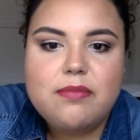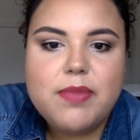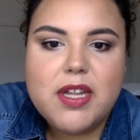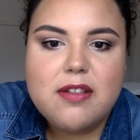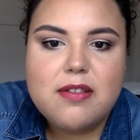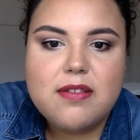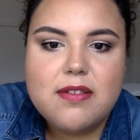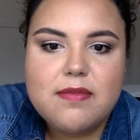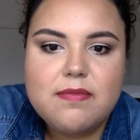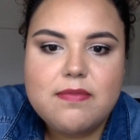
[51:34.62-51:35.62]
because
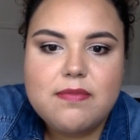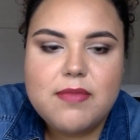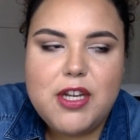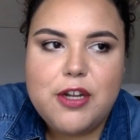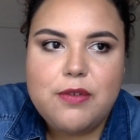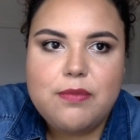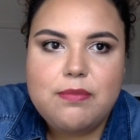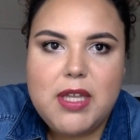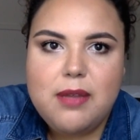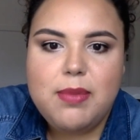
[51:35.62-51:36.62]

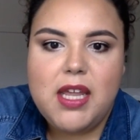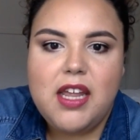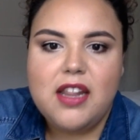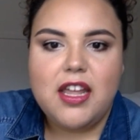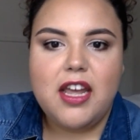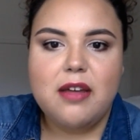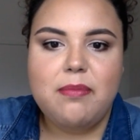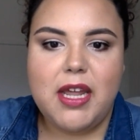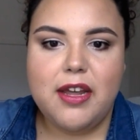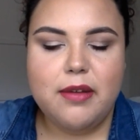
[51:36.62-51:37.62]
me being a
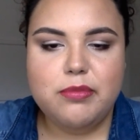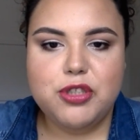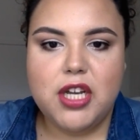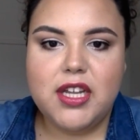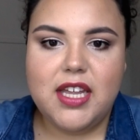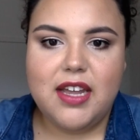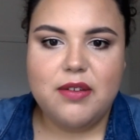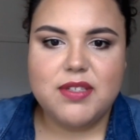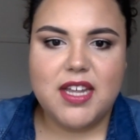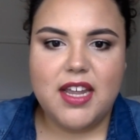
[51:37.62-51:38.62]
makeup junkie, I
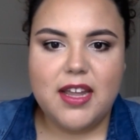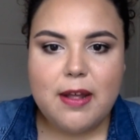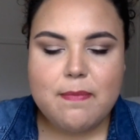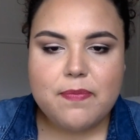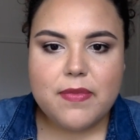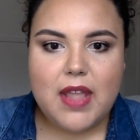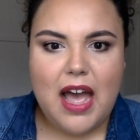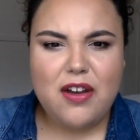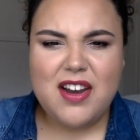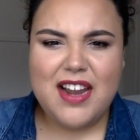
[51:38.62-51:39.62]
was like,
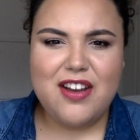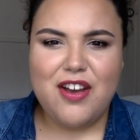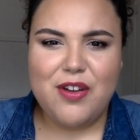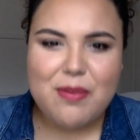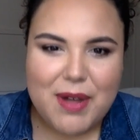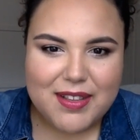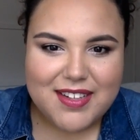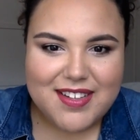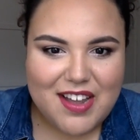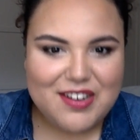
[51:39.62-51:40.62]
how did I not know about
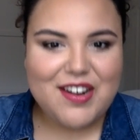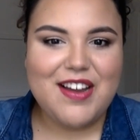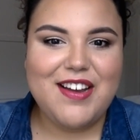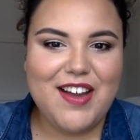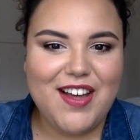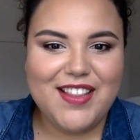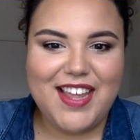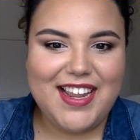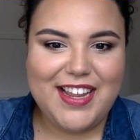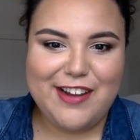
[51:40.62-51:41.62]
this? How did I not
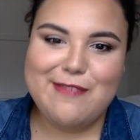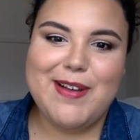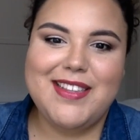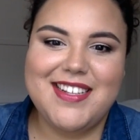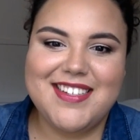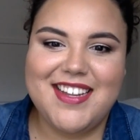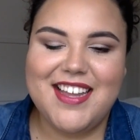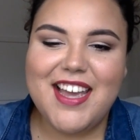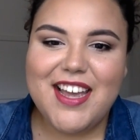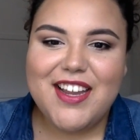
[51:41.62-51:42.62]
hear about this?
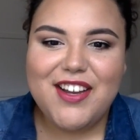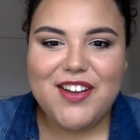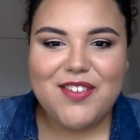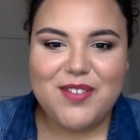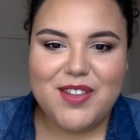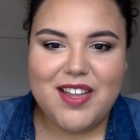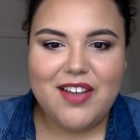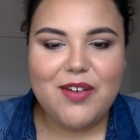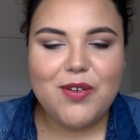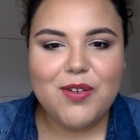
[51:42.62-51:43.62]
When that
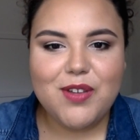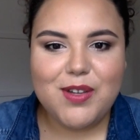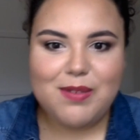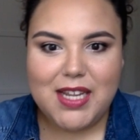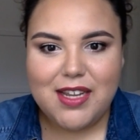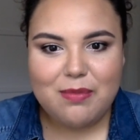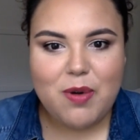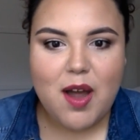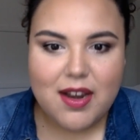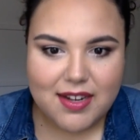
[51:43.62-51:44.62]
whole unique
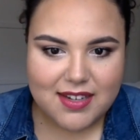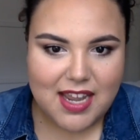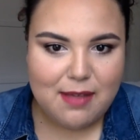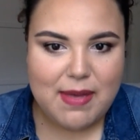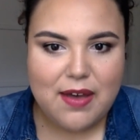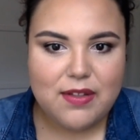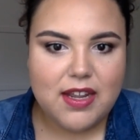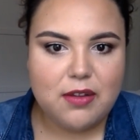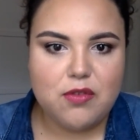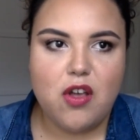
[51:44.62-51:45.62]
product came out,
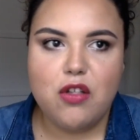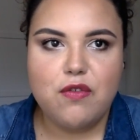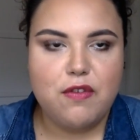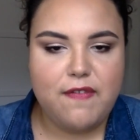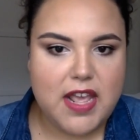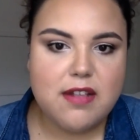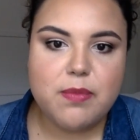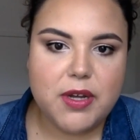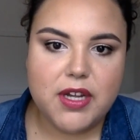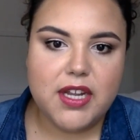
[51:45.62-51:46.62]
it was all over
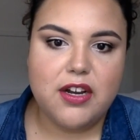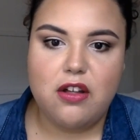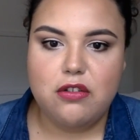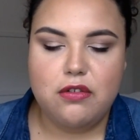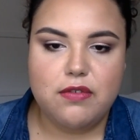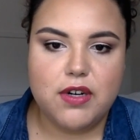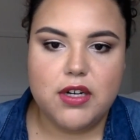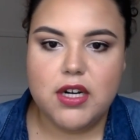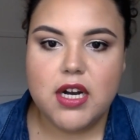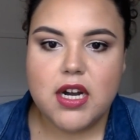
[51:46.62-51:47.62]
Facebook and all
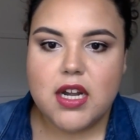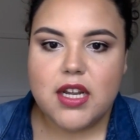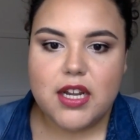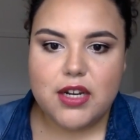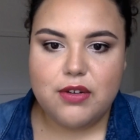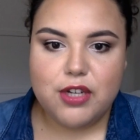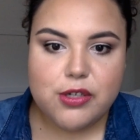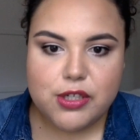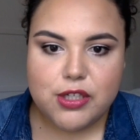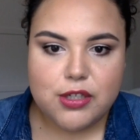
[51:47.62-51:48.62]
over
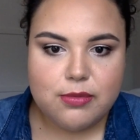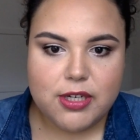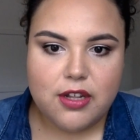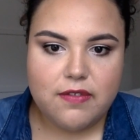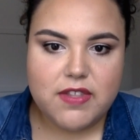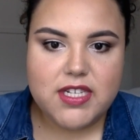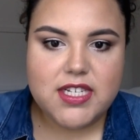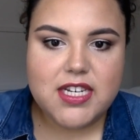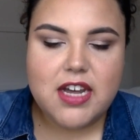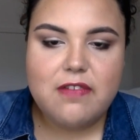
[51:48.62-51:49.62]
YouTube and all of this
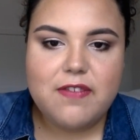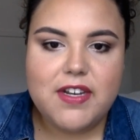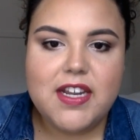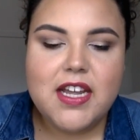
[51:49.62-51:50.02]
stuff. And